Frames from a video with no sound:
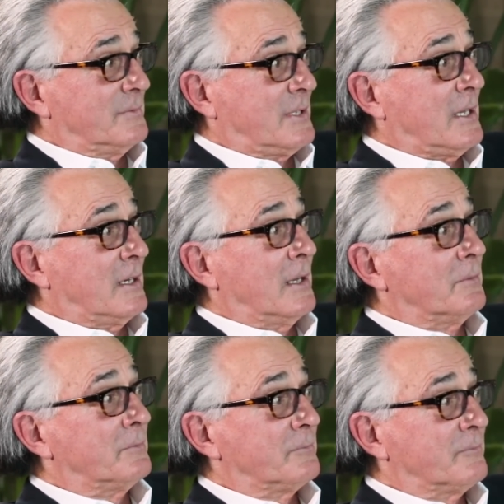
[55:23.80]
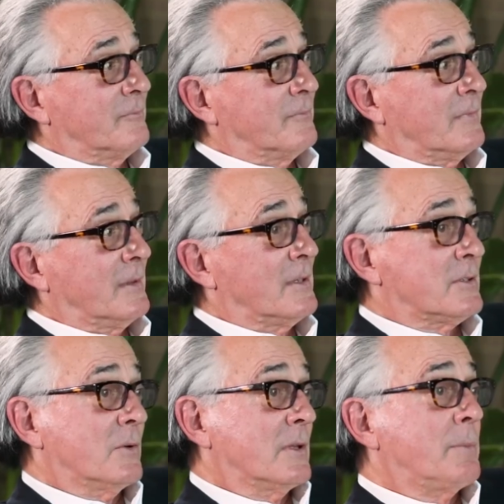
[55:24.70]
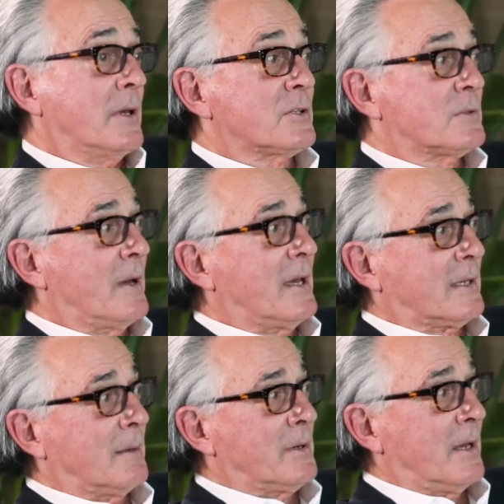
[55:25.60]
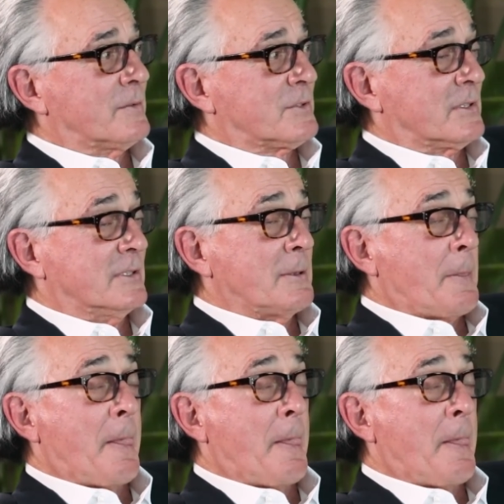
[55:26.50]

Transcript: take it now. So they paid us back. I mean, obviously.